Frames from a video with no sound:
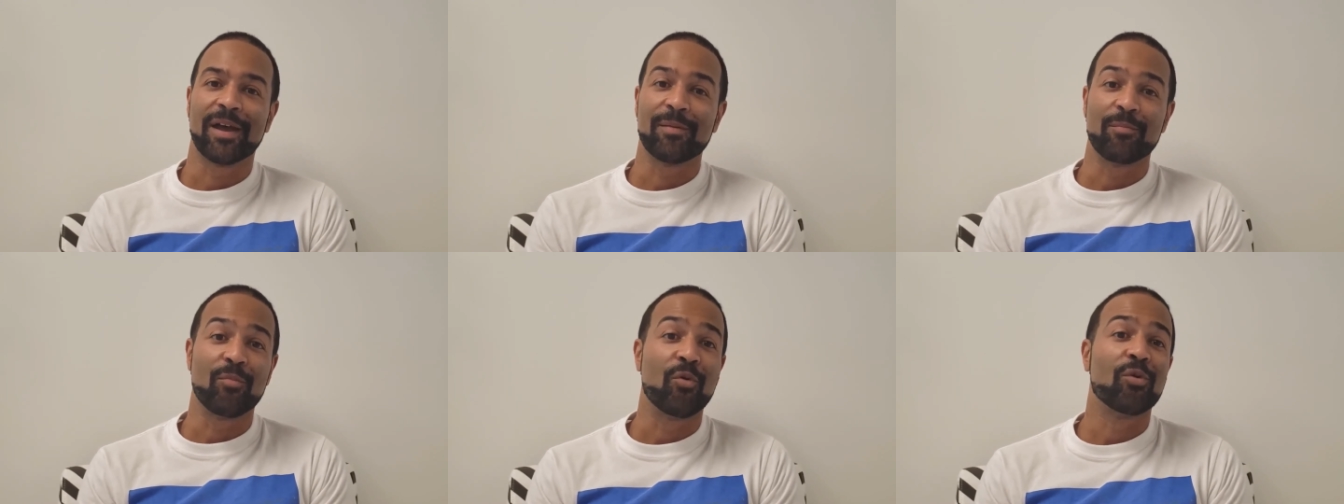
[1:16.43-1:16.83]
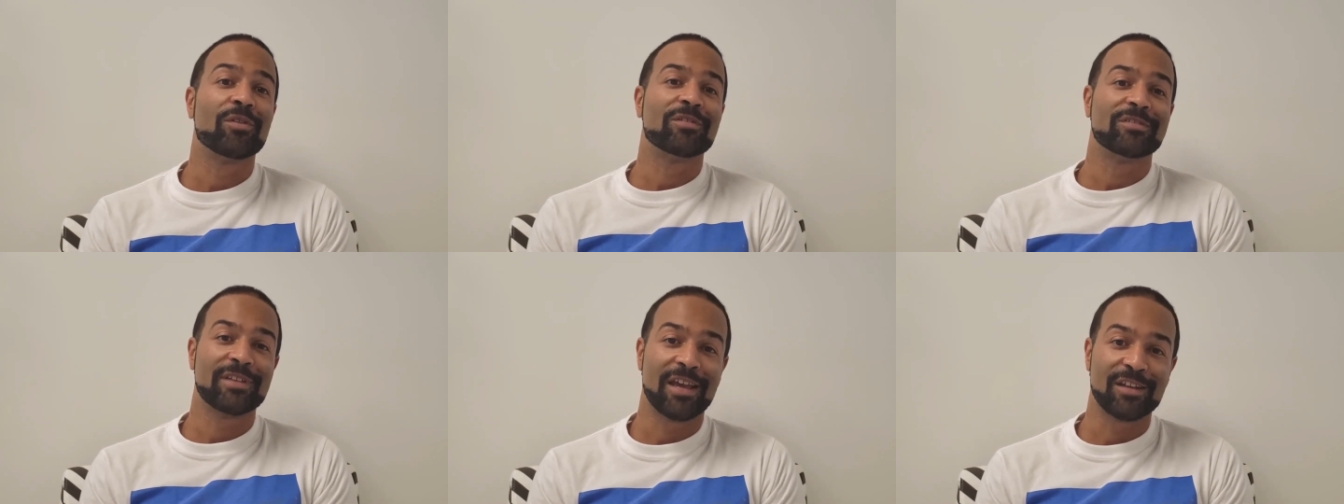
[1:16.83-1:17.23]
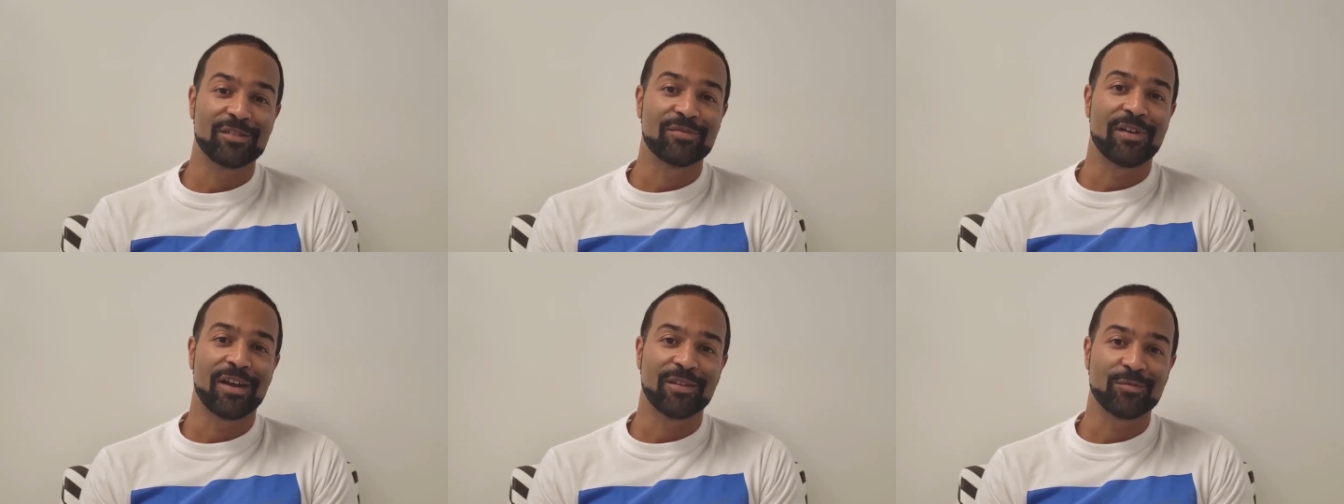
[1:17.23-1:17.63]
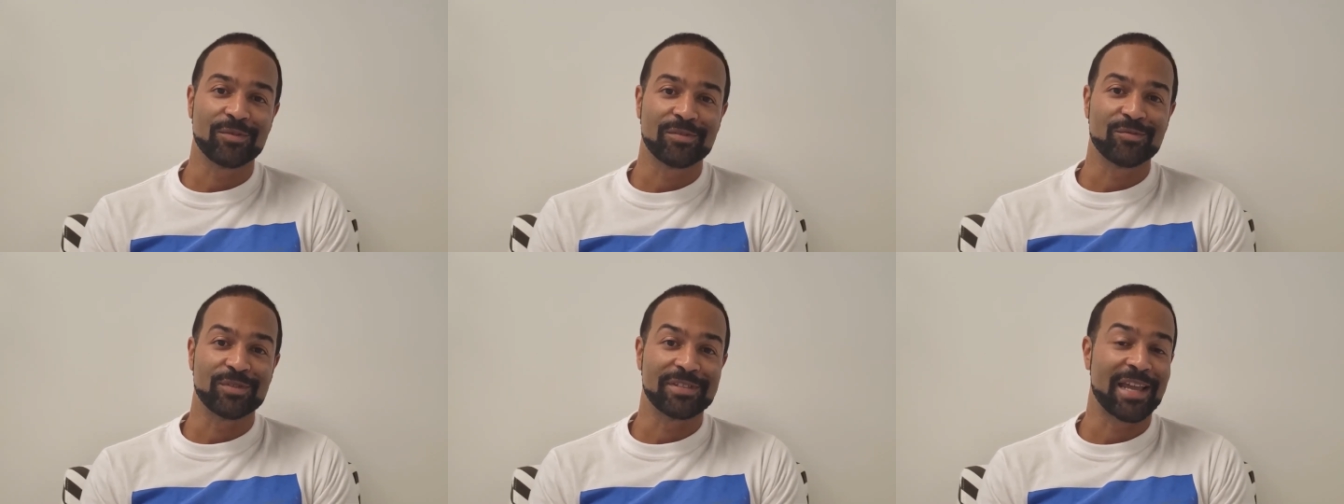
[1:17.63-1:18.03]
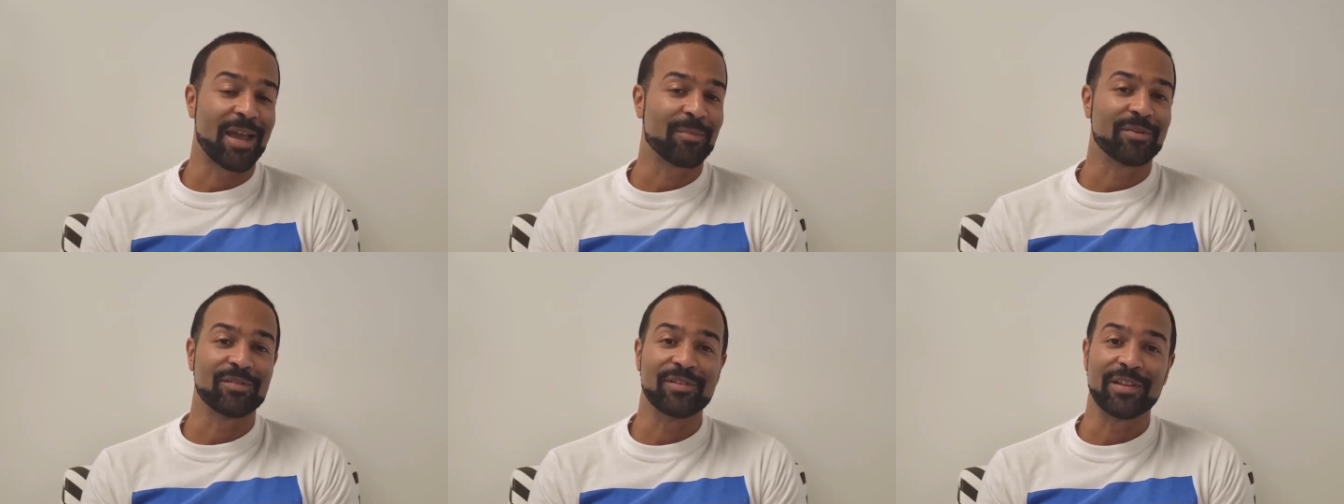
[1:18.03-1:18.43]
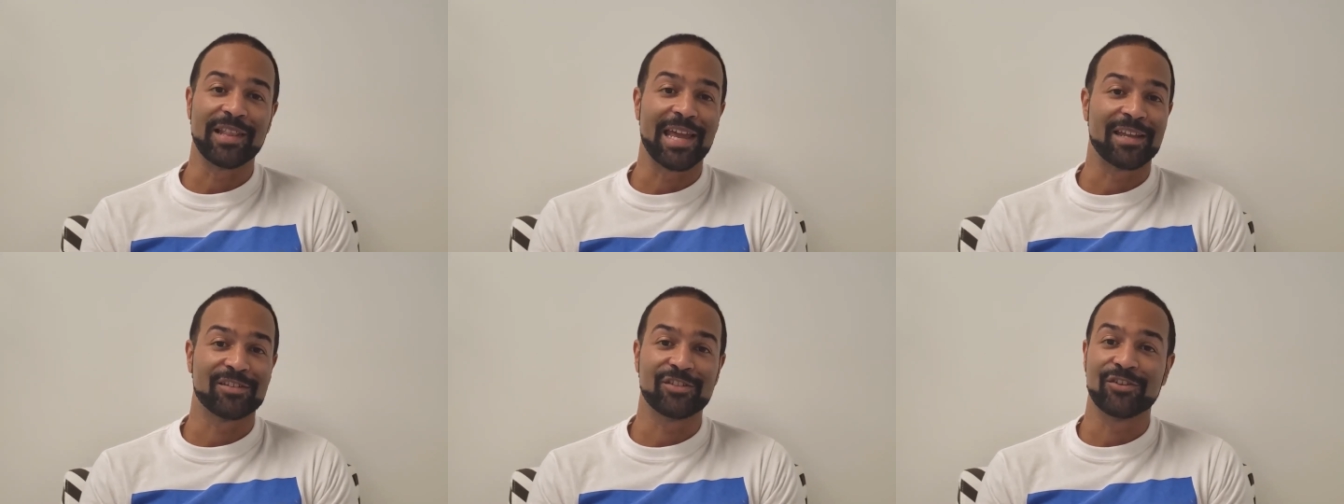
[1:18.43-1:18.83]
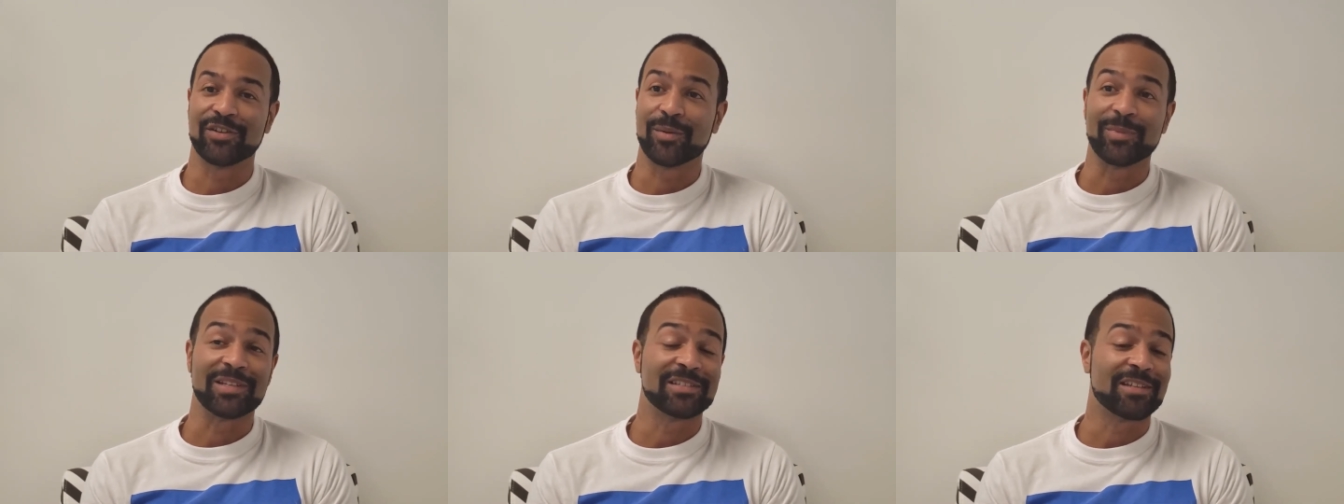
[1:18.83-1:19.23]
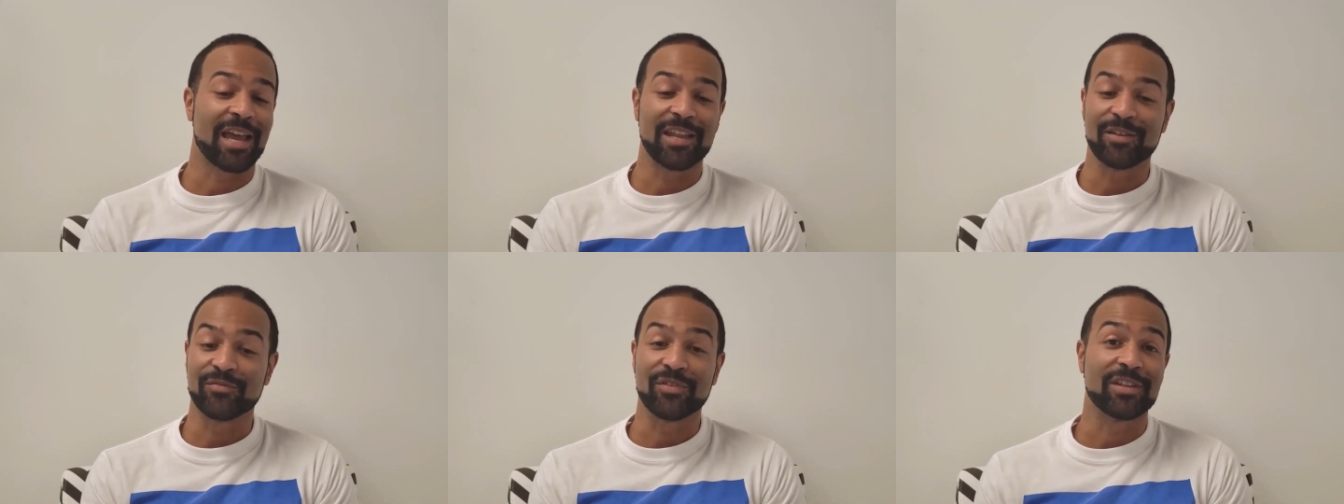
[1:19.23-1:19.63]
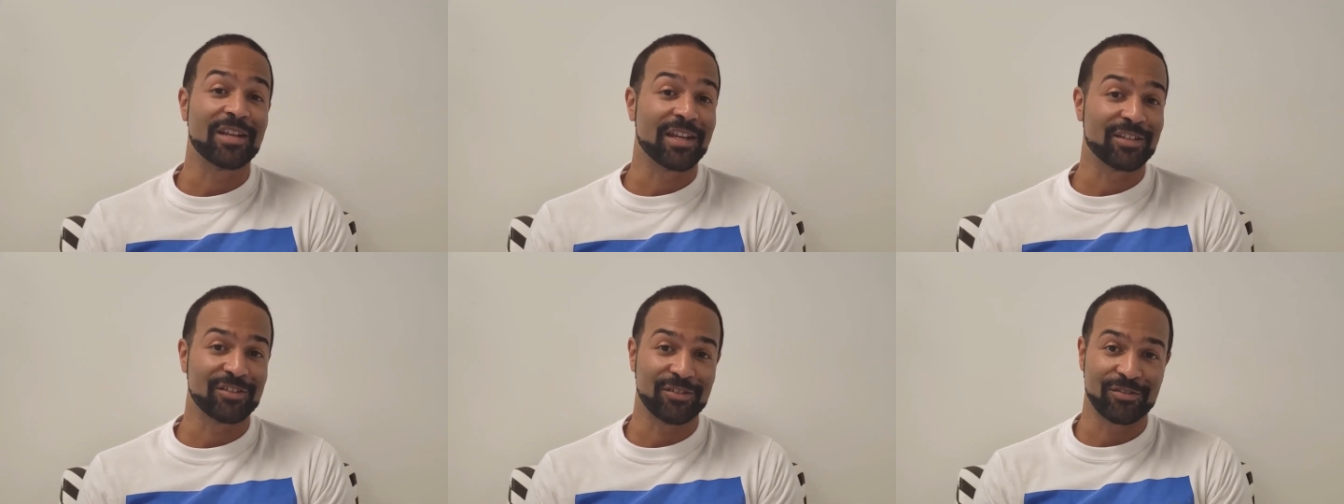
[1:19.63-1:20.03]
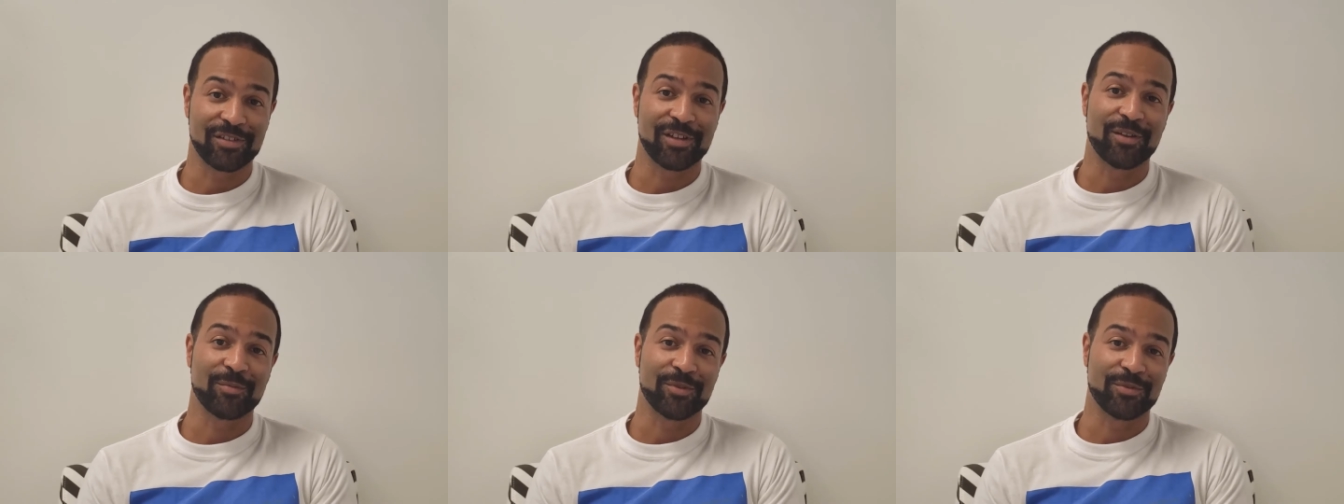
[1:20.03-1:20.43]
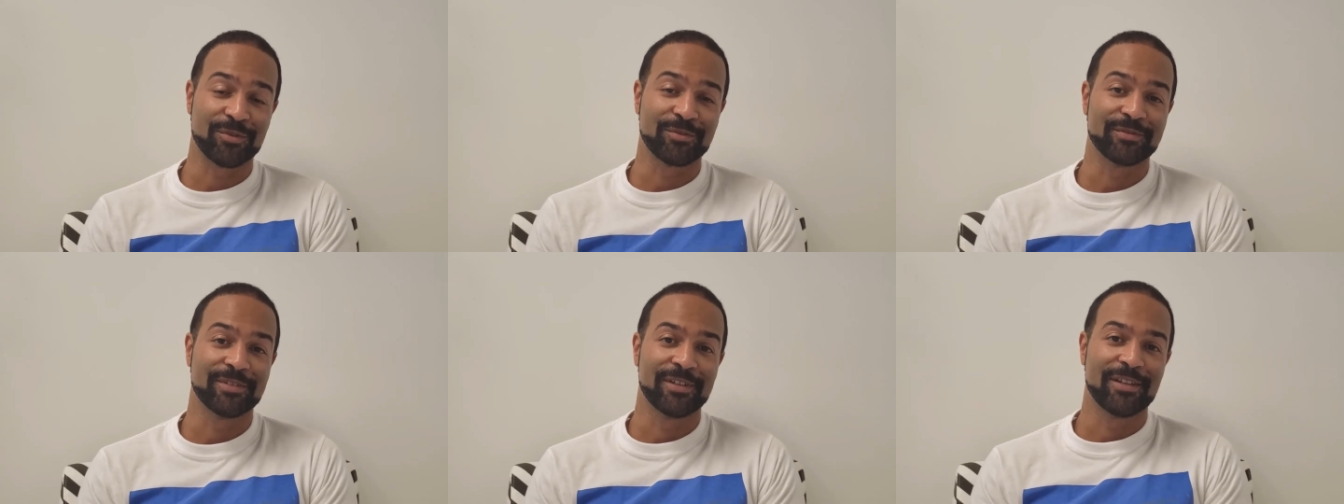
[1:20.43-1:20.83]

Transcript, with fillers: I'm more than satisfied with what's happened in the last year, and I'm excited for the next year to come through.